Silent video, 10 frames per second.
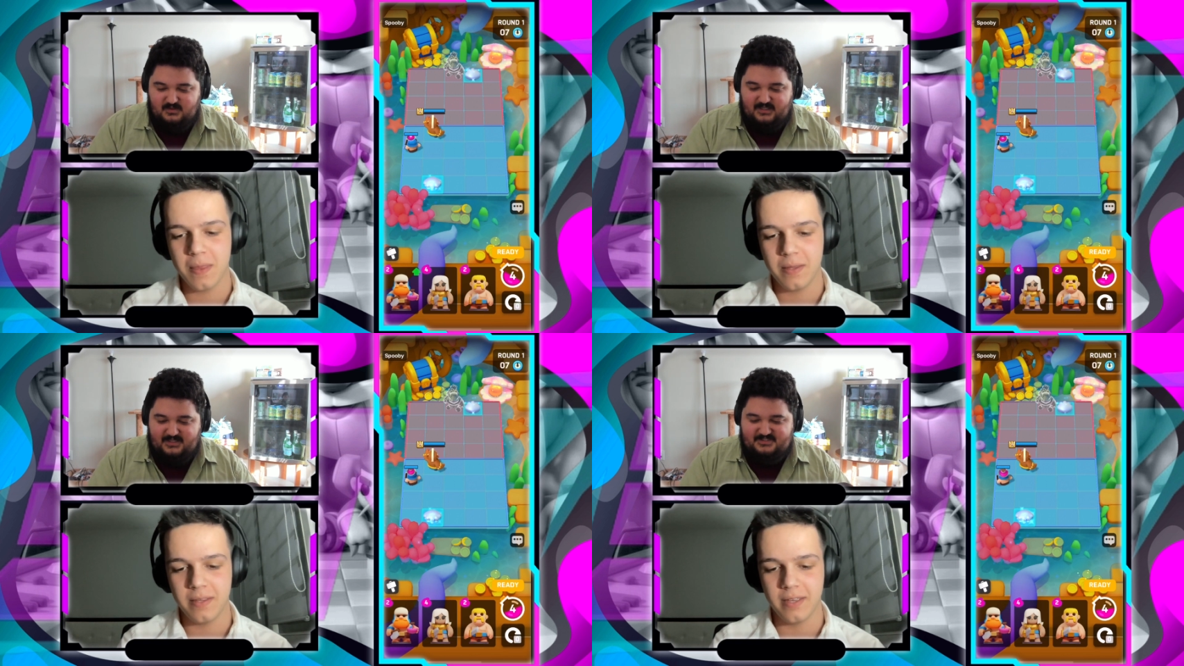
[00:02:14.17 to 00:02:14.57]

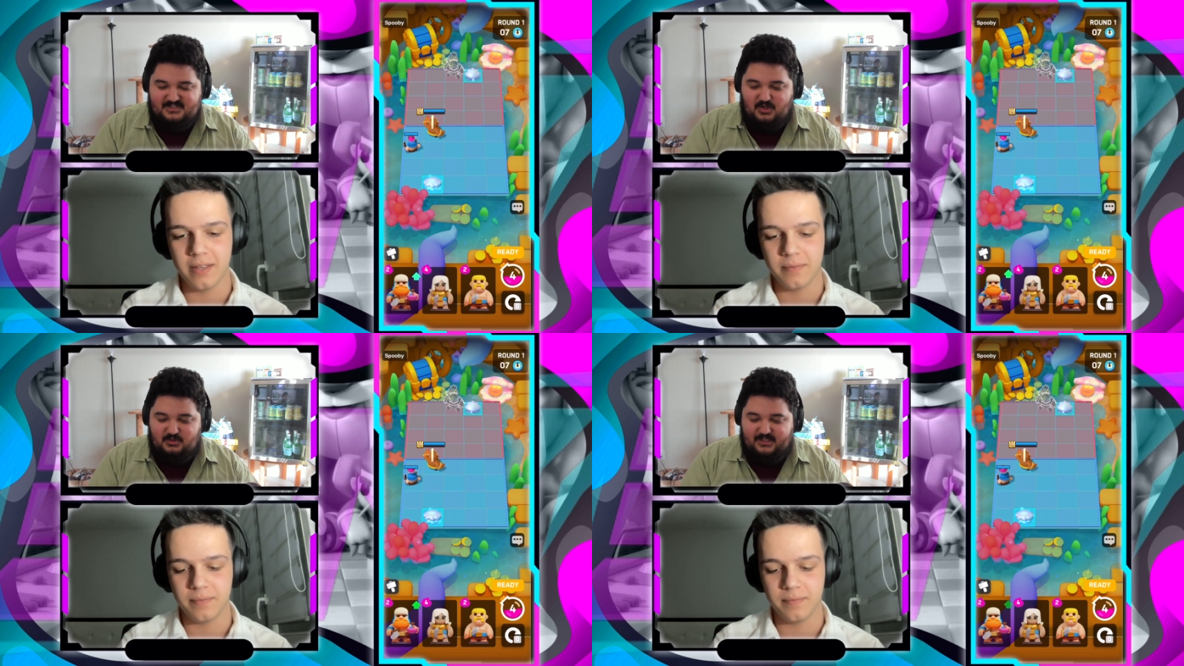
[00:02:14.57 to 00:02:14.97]
Speaker 1: It's yeah.
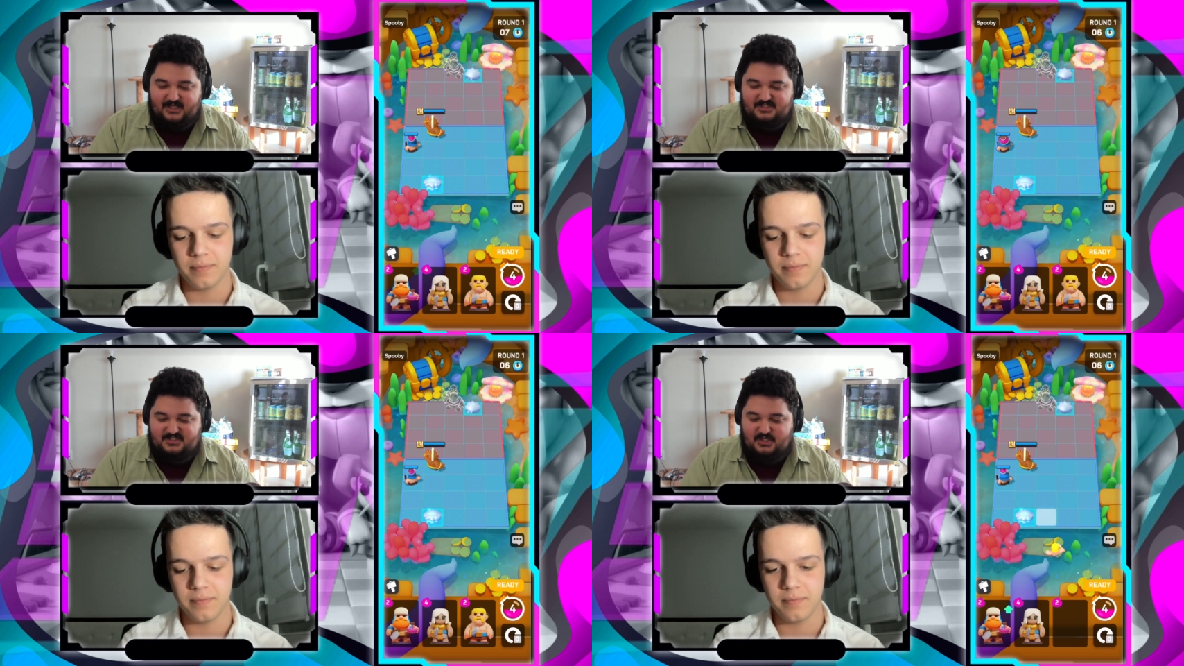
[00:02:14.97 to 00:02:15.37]
still like
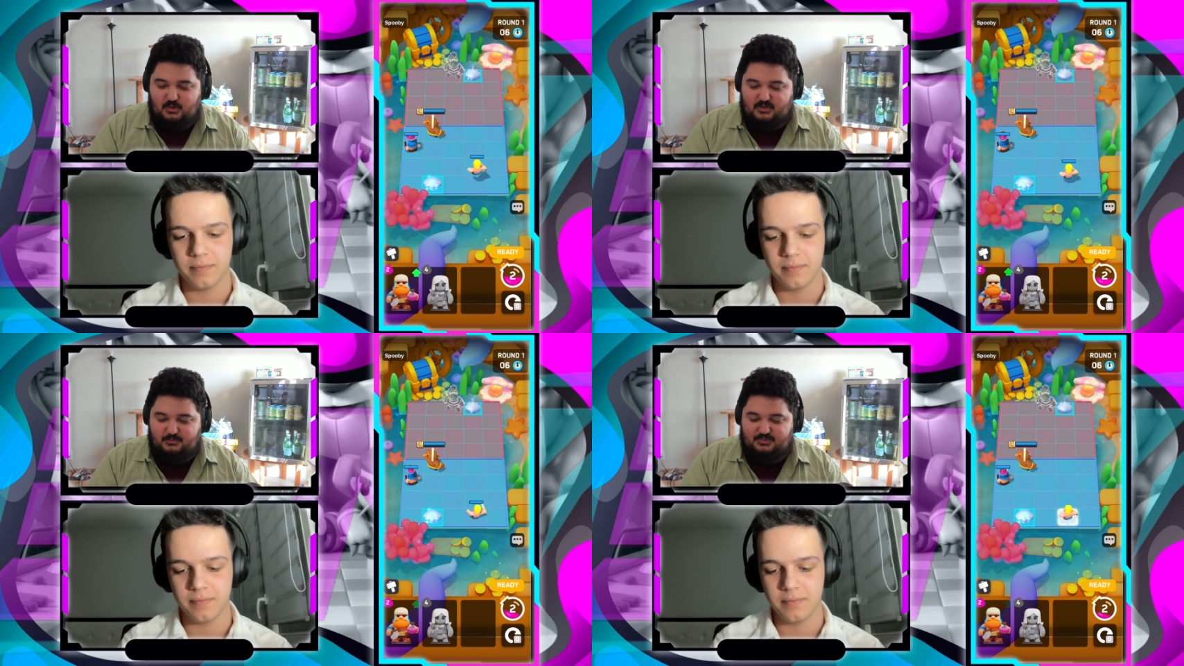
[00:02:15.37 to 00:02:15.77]
it's
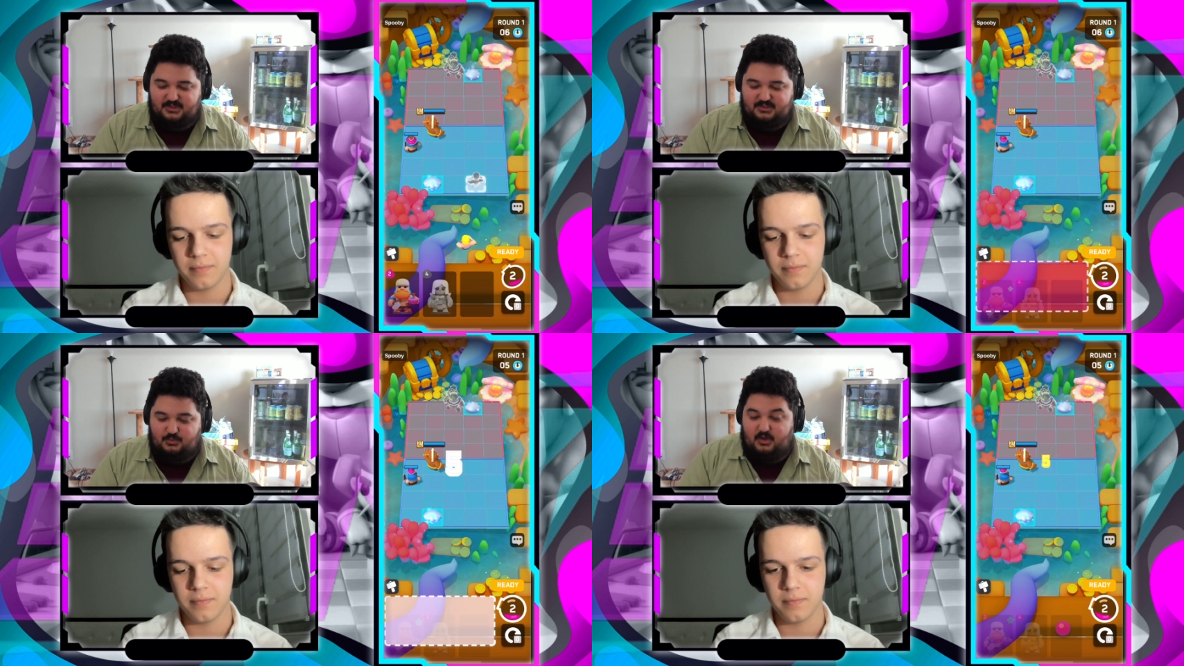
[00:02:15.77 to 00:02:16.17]
still
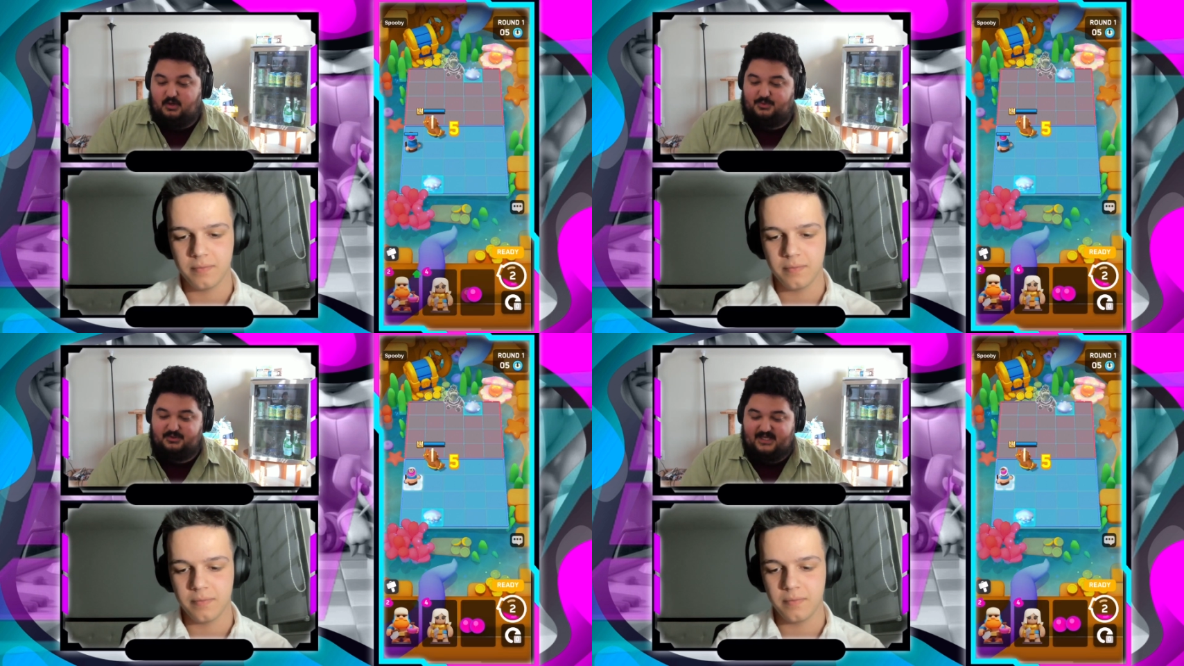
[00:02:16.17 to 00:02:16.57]
completely
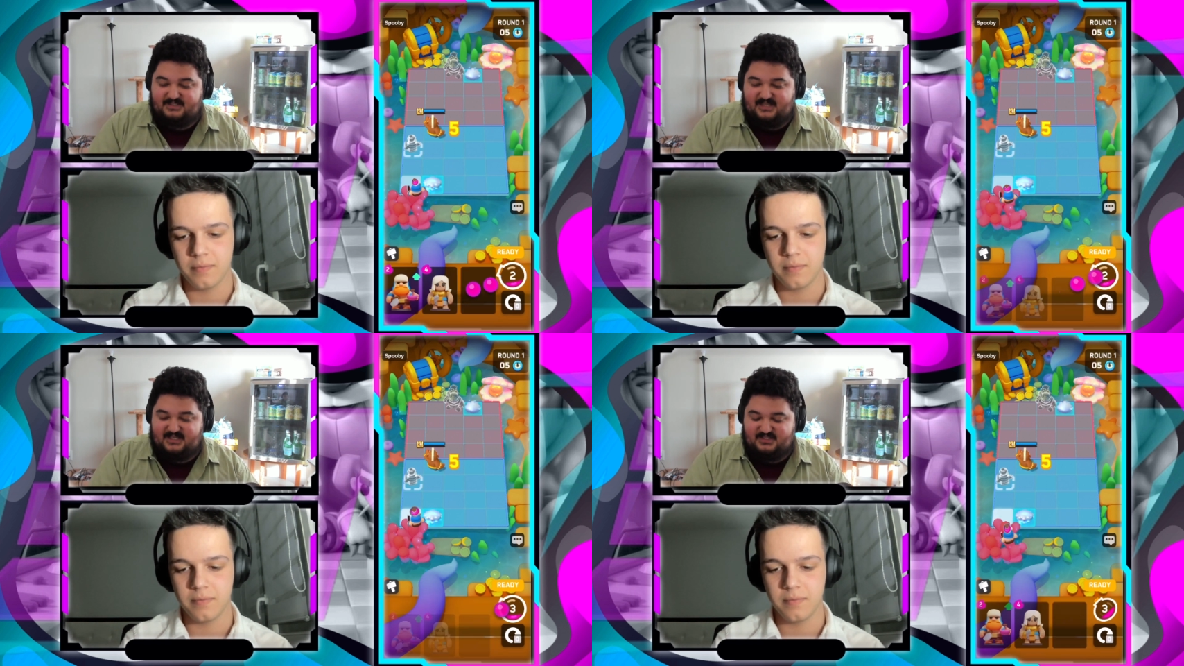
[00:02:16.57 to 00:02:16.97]
winnable.
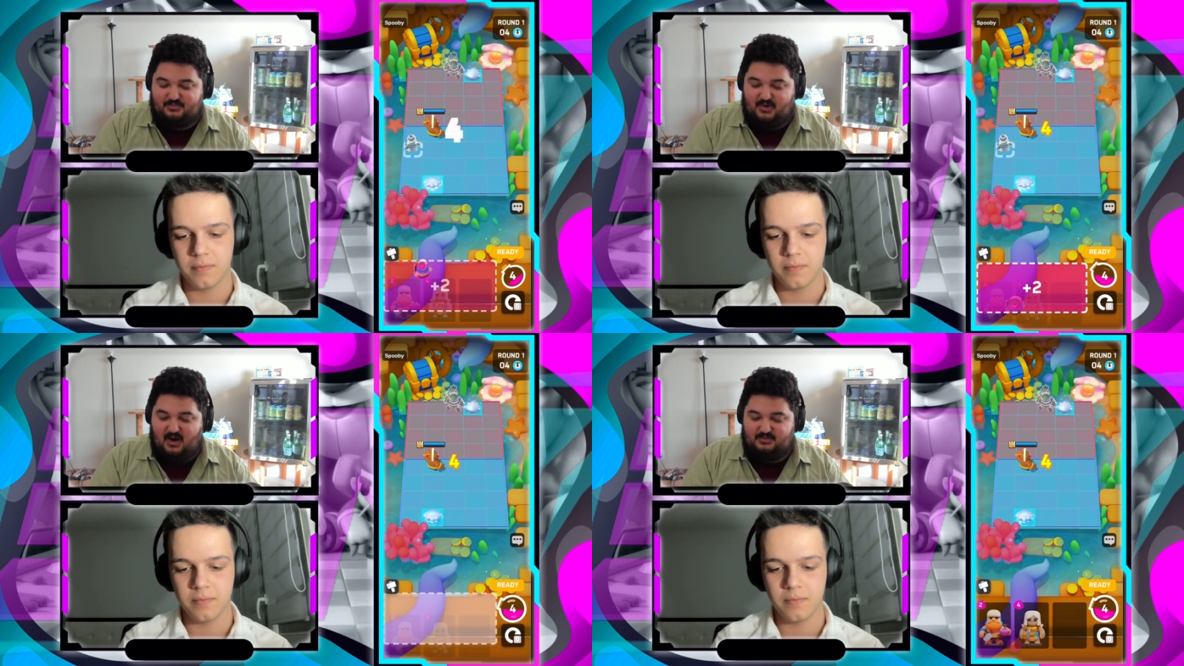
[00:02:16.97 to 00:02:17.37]
That's that's the
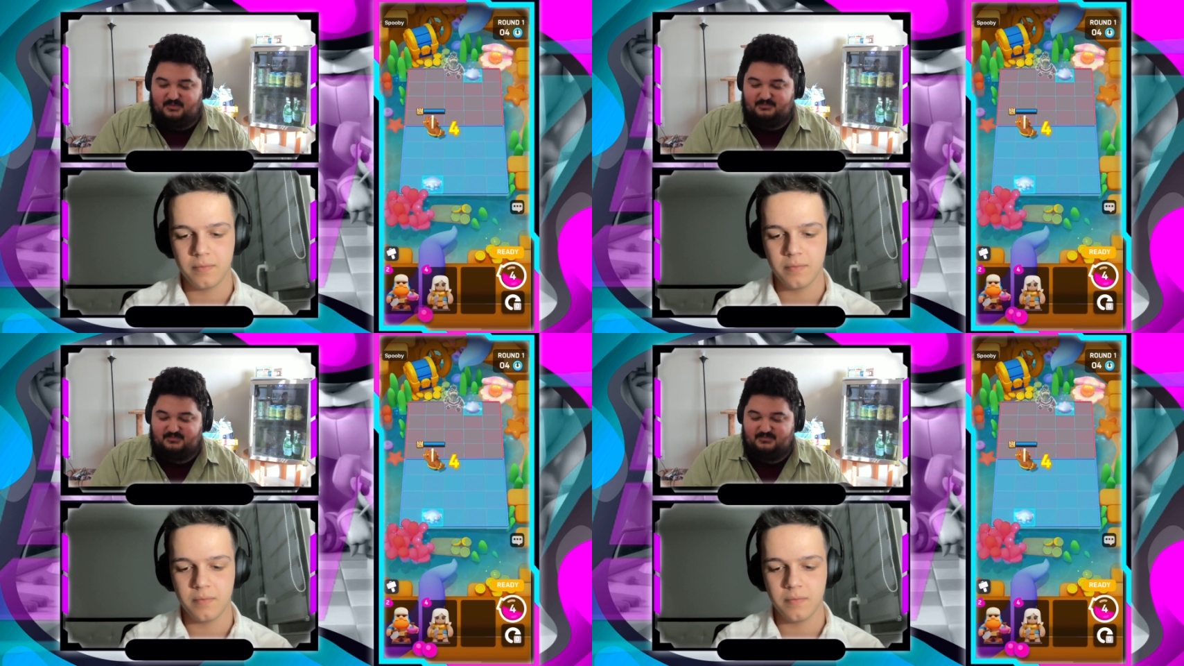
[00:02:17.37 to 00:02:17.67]
problem.